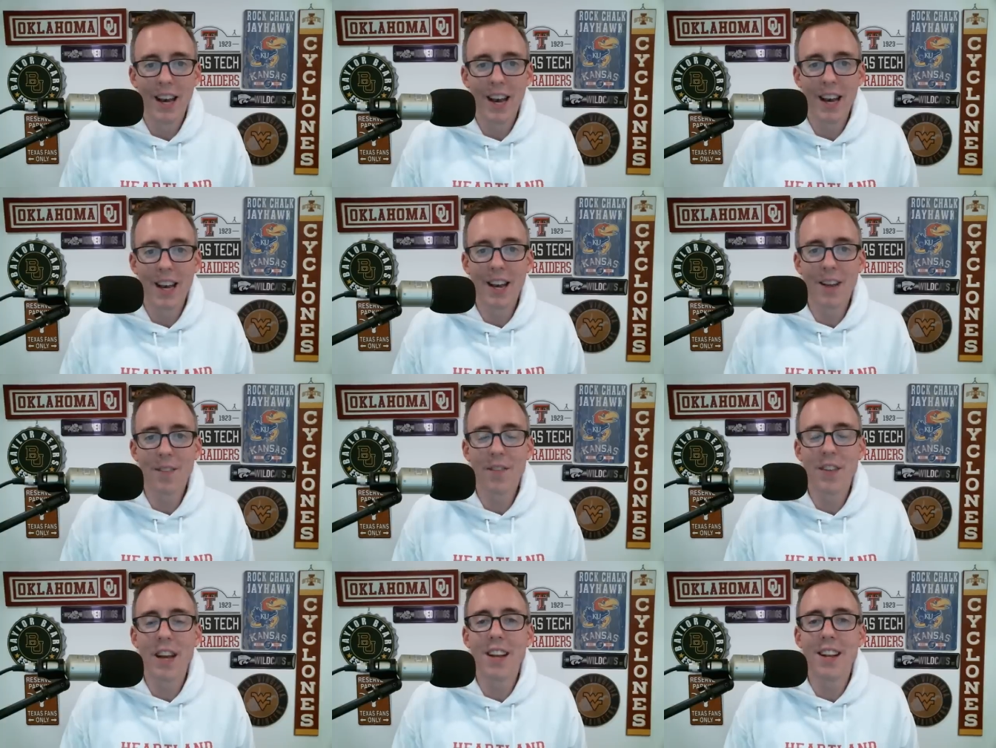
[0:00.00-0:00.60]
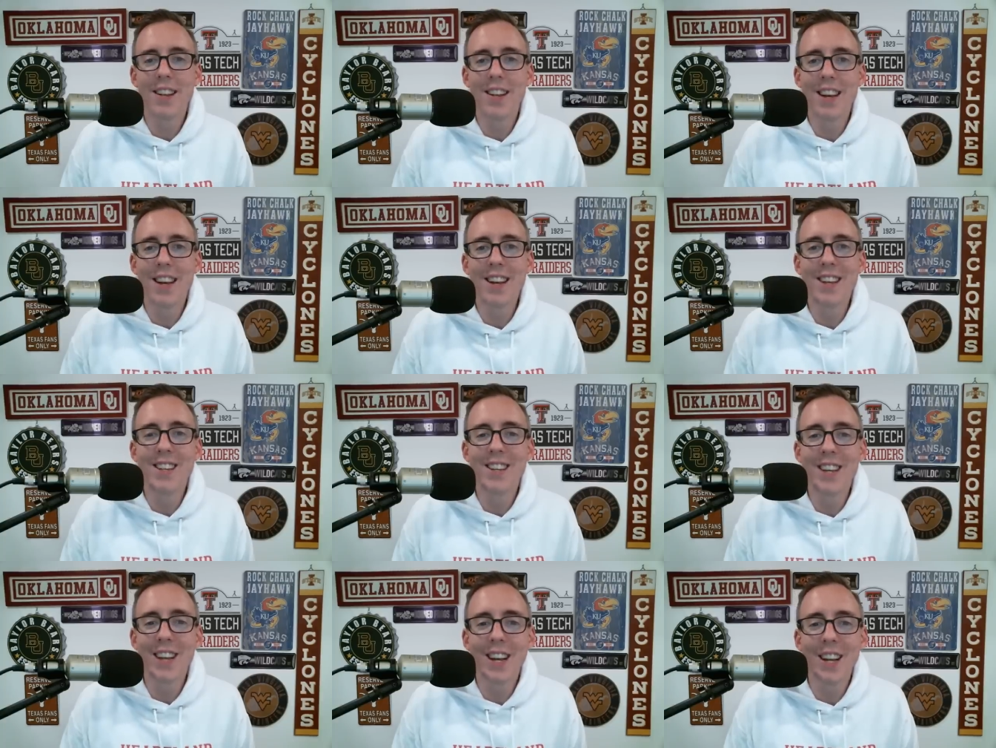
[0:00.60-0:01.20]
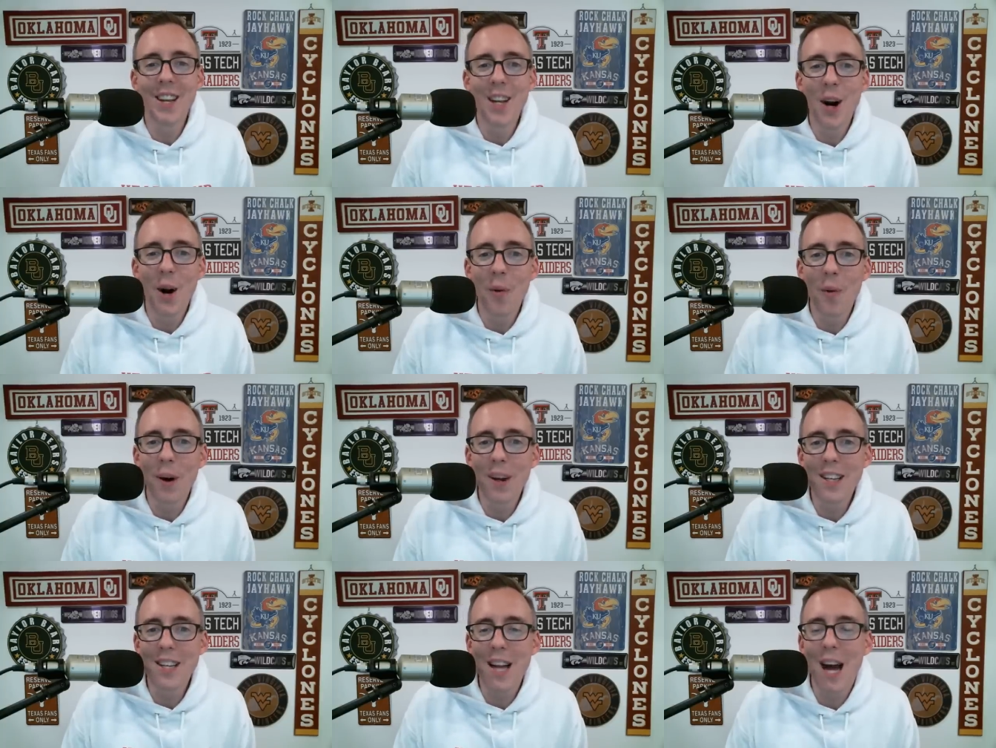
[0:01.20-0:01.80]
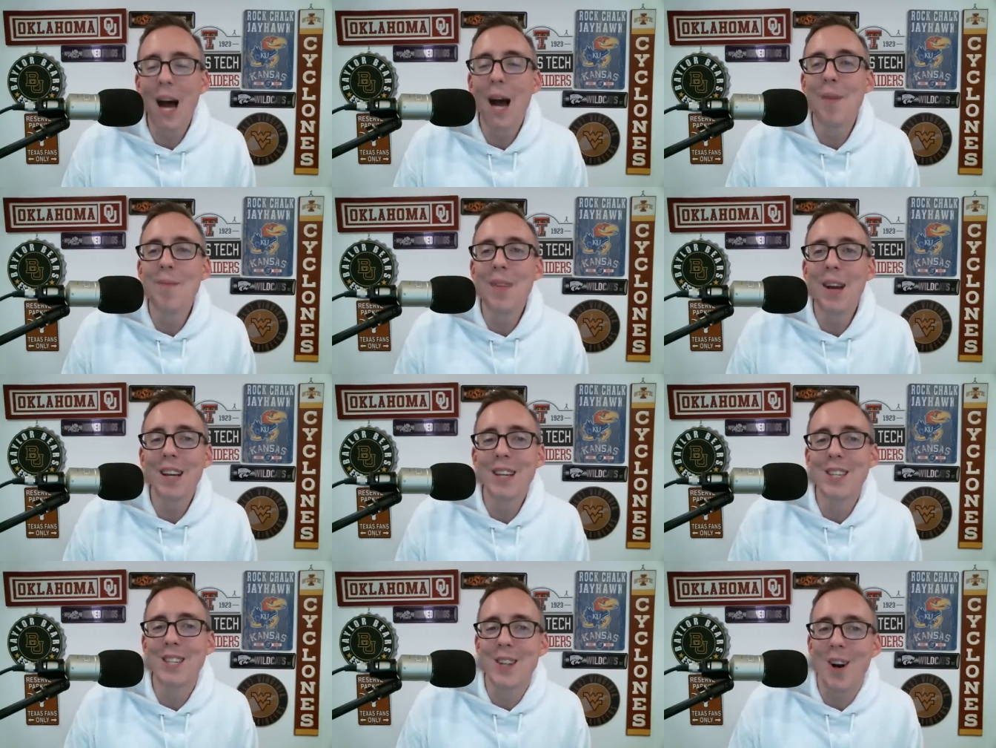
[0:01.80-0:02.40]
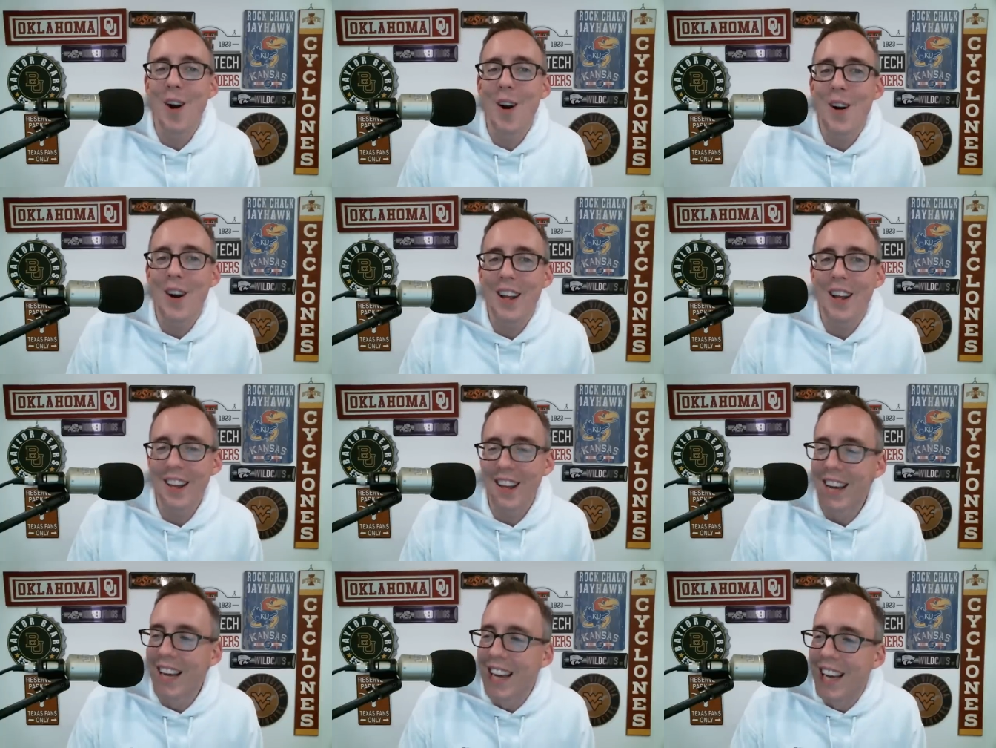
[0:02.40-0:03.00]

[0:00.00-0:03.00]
And if they did, do you know what time they started?